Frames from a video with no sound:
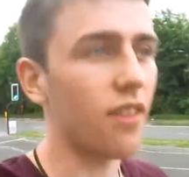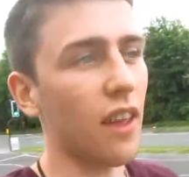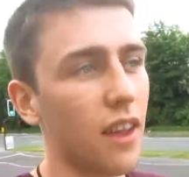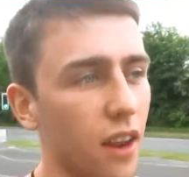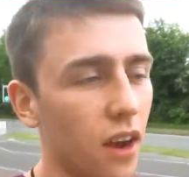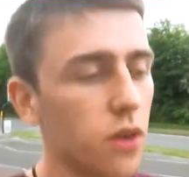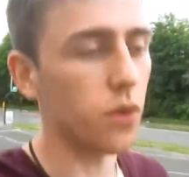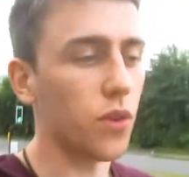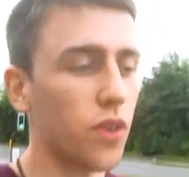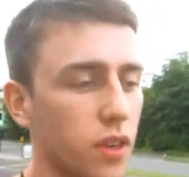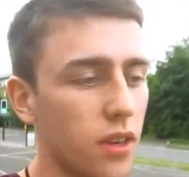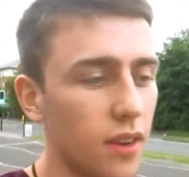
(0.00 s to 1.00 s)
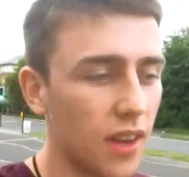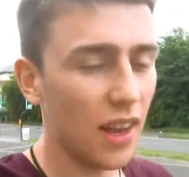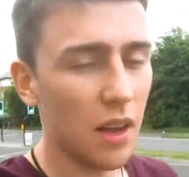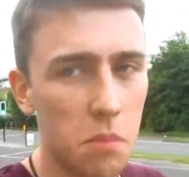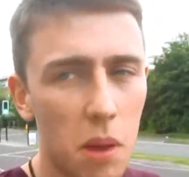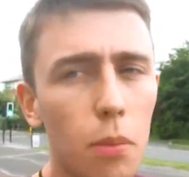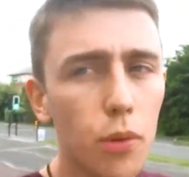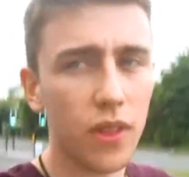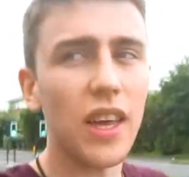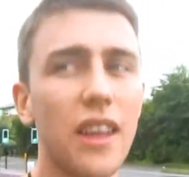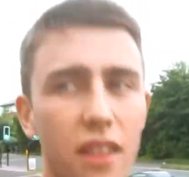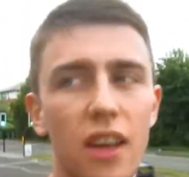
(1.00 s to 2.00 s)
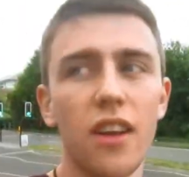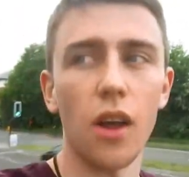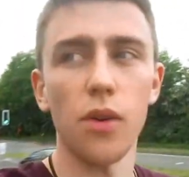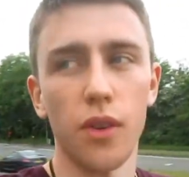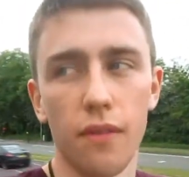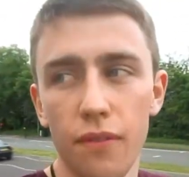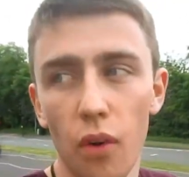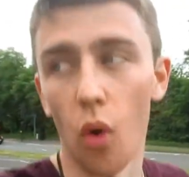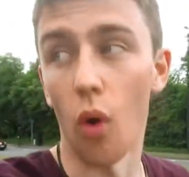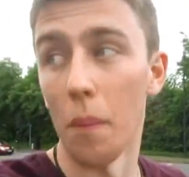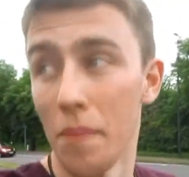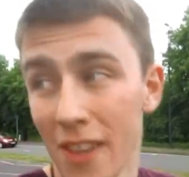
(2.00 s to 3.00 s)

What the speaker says: they close, people think they close at 4.